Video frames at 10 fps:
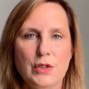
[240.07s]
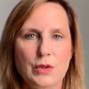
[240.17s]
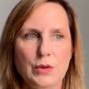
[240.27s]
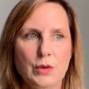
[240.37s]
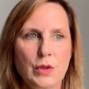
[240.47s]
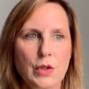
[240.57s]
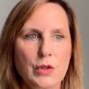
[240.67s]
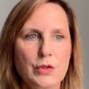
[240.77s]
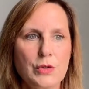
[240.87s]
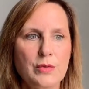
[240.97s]
you
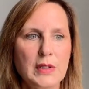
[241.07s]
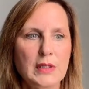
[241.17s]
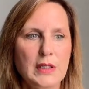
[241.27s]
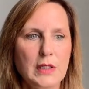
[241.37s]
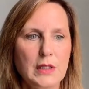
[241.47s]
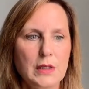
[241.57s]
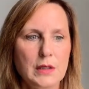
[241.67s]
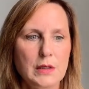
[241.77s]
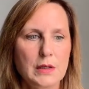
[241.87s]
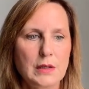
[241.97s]
to really
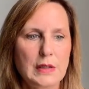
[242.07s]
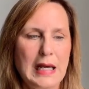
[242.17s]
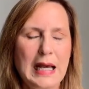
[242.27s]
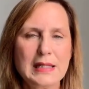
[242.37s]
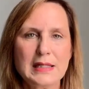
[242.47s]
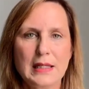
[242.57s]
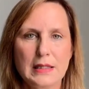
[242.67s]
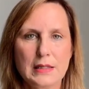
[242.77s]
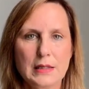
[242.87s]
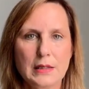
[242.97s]

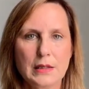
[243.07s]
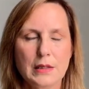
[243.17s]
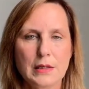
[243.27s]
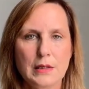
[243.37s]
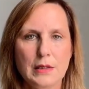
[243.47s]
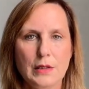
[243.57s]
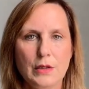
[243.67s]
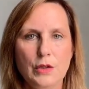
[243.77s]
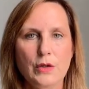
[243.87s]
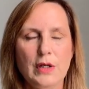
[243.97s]
access
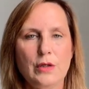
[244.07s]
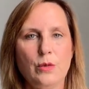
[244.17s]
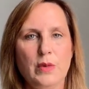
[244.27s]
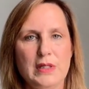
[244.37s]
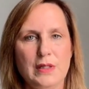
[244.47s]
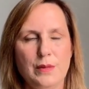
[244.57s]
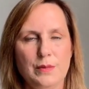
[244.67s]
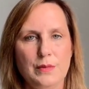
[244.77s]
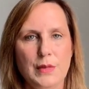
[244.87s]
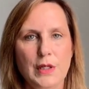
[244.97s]
your inner wisdom,
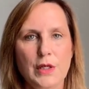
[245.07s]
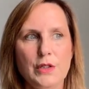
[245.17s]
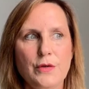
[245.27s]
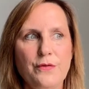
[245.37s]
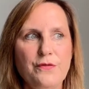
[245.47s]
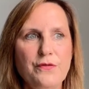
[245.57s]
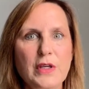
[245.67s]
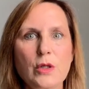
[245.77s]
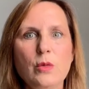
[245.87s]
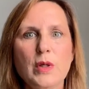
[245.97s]
to
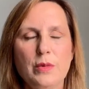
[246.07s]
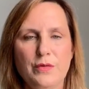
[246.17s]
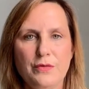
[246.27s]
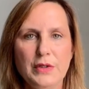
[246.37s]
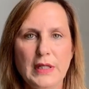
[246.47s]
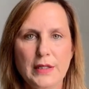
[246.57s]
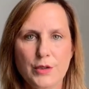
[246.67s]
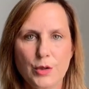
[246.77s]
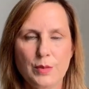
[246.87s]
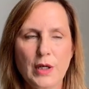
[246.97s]
feel what it would feel like in
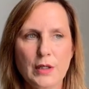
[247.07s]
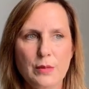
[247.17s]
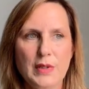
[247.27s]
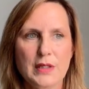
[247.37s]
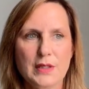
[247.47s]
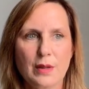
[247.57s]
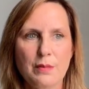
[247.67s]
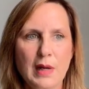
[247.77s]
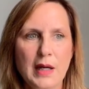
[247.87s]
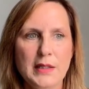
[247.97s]
your body, because our
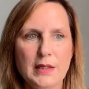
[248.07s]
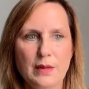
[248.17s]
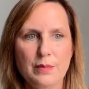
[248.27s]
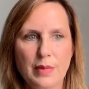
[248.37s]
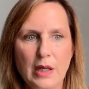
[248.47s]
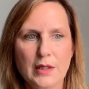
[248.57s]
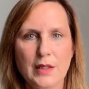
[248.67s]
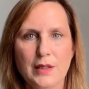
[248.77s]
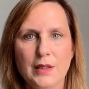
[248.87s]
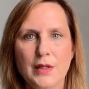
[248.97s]
mind and body